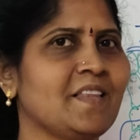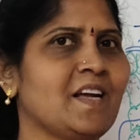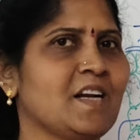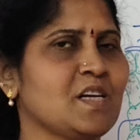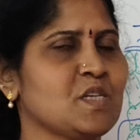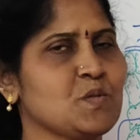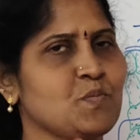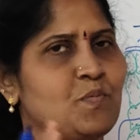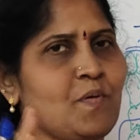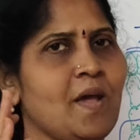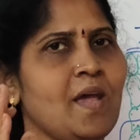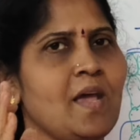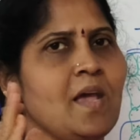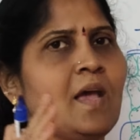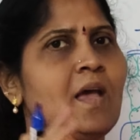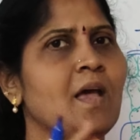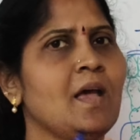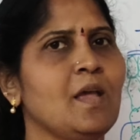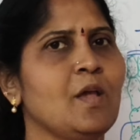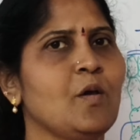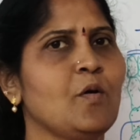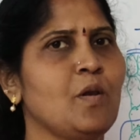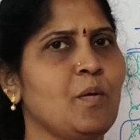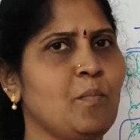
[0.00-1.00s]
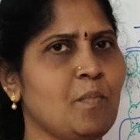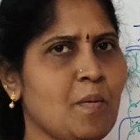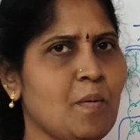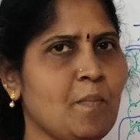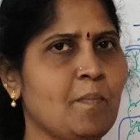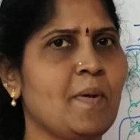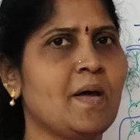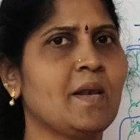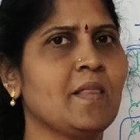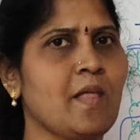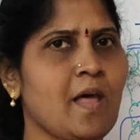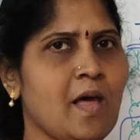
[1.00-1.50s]
That's why you
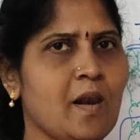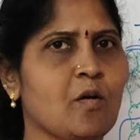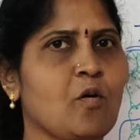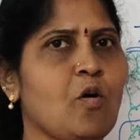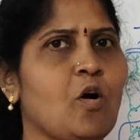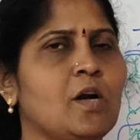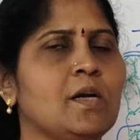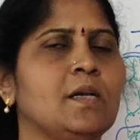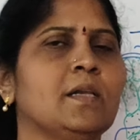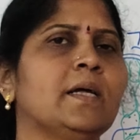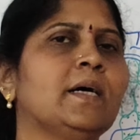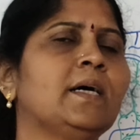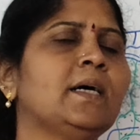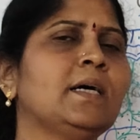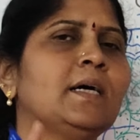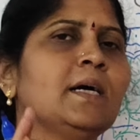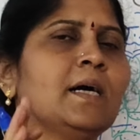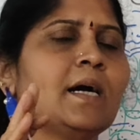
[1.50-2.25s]
remember they are called the